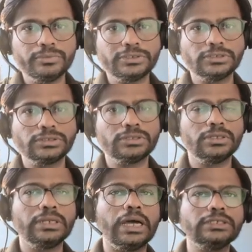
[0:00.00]
which is the
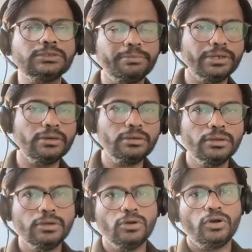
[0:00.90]
last pillar
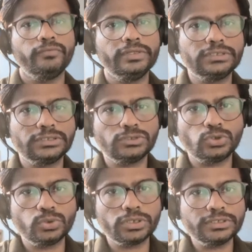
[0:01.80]
of this
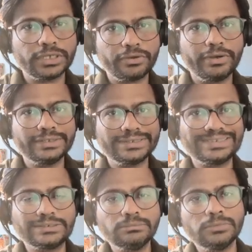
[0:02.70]
social security
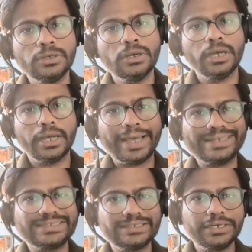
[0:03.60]
system,
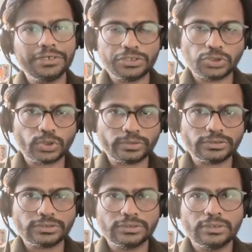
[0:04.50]
accident insurance.